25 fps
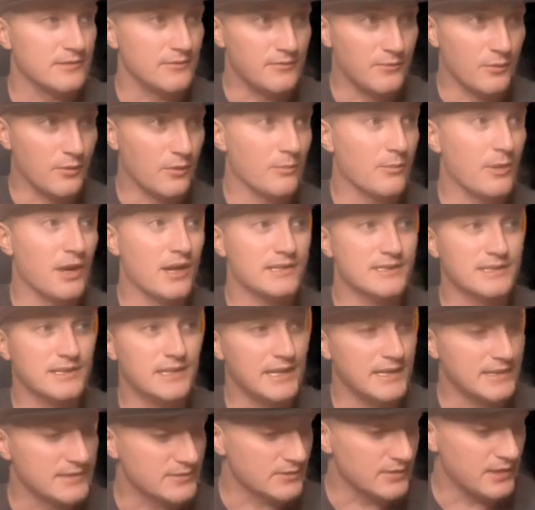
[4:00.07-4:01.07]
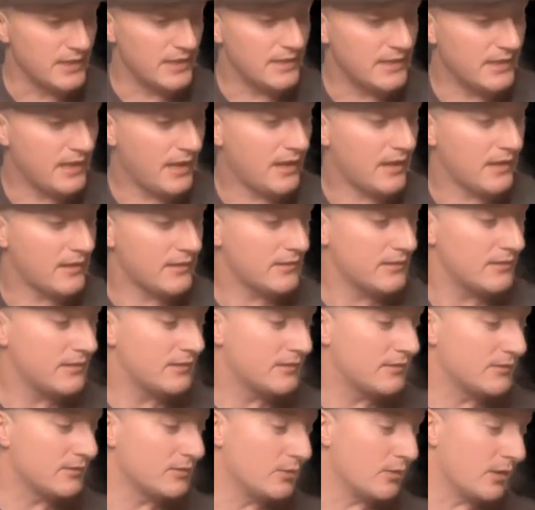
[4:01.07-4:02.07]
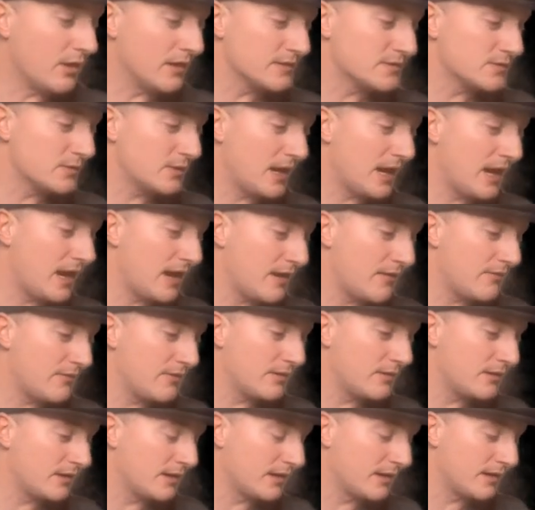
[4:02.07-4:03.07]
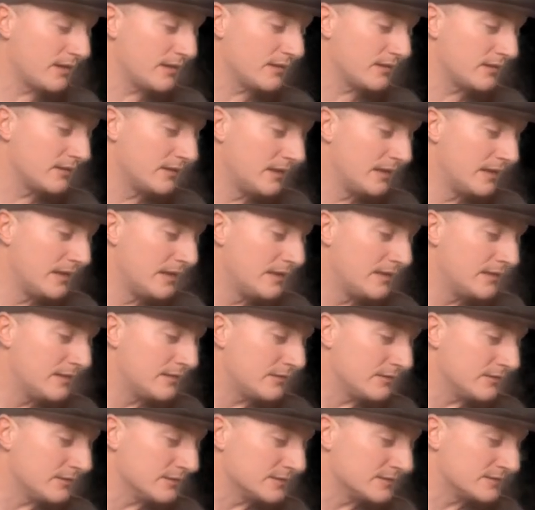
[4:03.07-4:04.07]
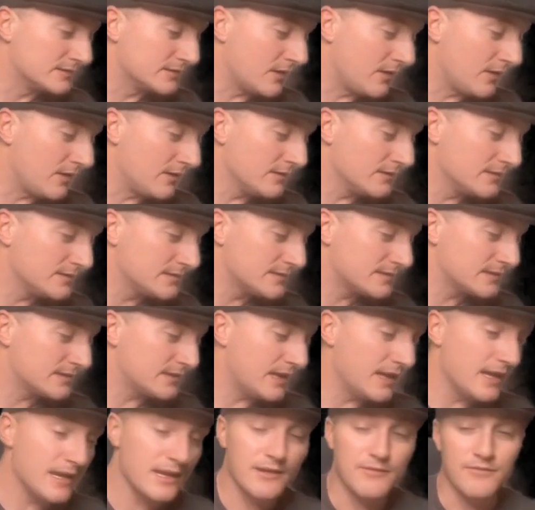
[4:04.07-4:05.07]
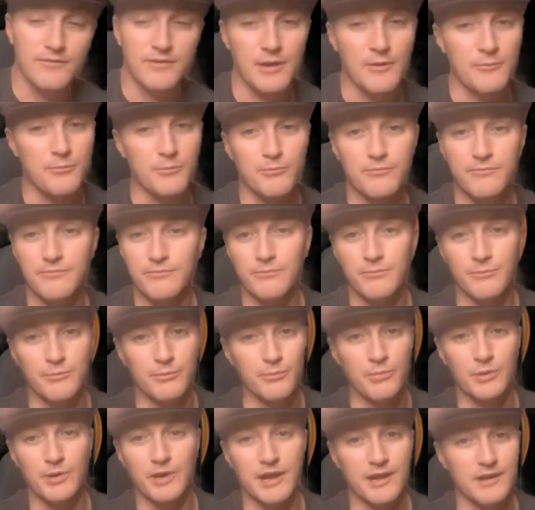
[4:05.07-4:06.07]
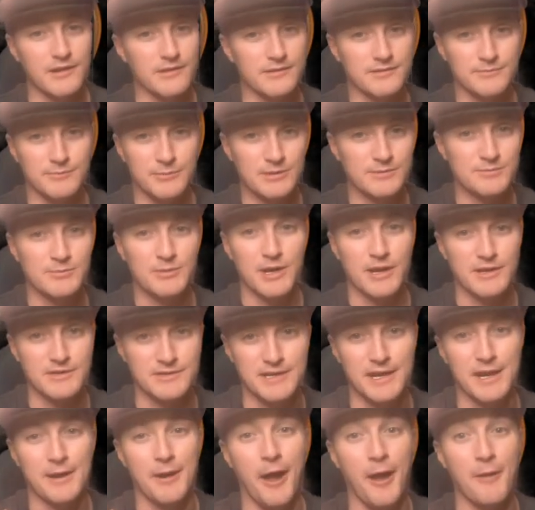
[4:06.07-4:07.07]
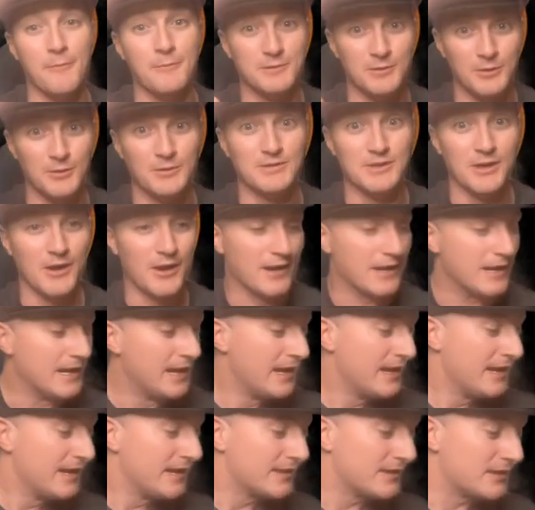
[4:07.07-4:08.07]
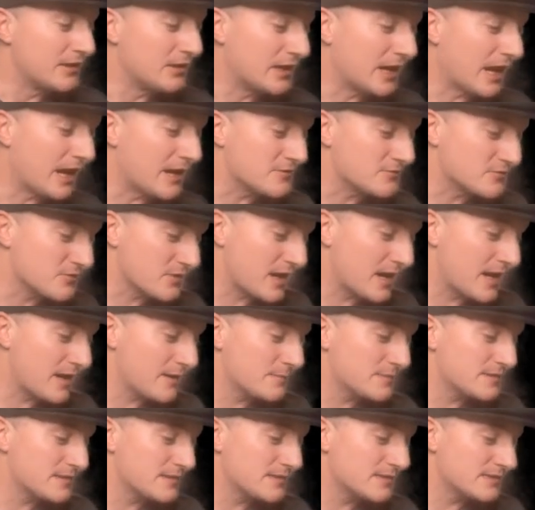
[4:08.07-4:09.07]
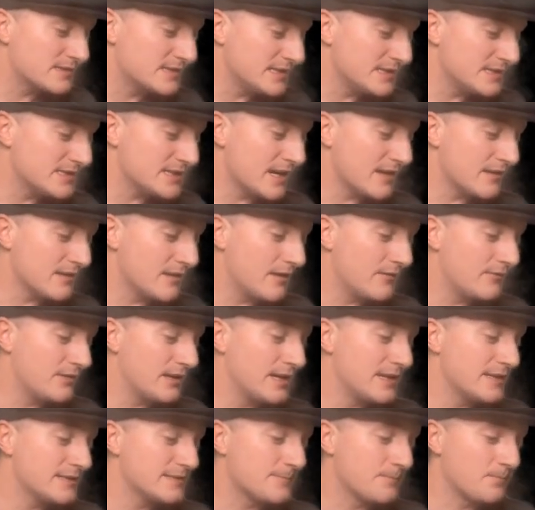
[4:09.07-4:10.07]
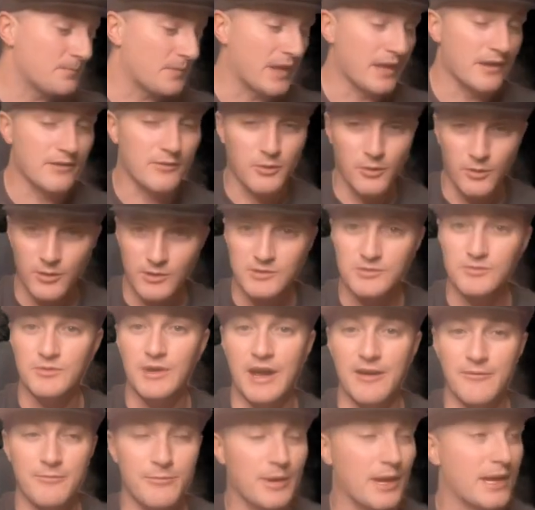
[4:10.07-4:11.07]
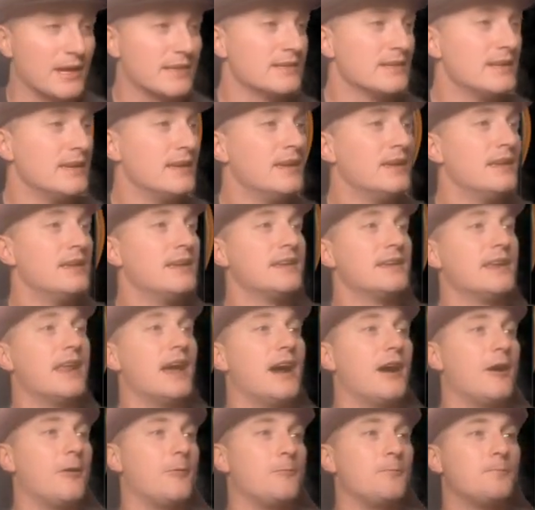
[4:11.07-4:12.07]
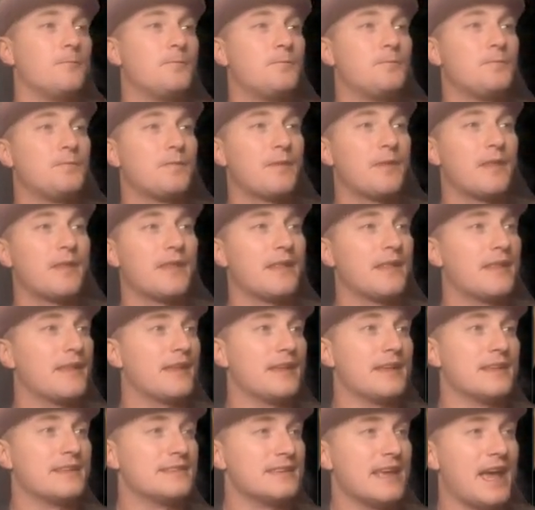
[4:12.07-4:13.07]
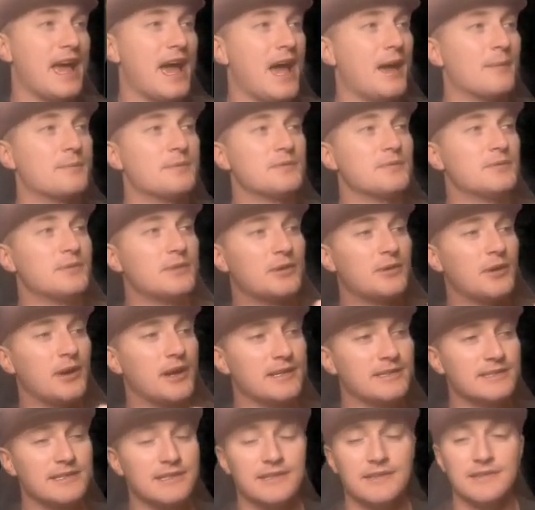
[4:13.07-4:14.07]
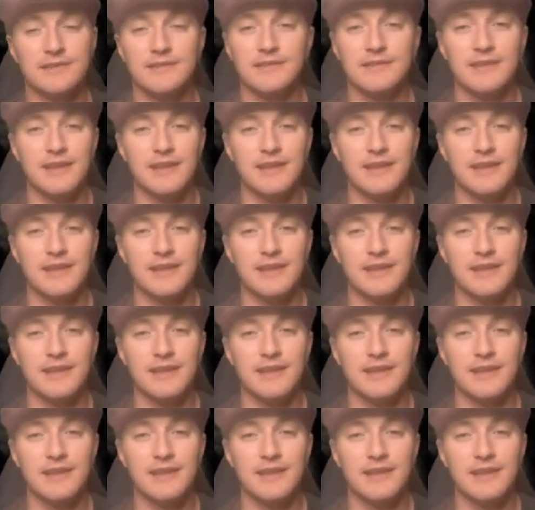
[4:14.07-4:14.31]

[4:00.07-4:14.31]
The four mods clays are in there. You also have uh, Lazala's clay, if I pronounce mispronounce your name, I'm so sorry. Then you got Drams, CJ Lovelace, and of course Raft Baked. Now, it's absolutely crazy.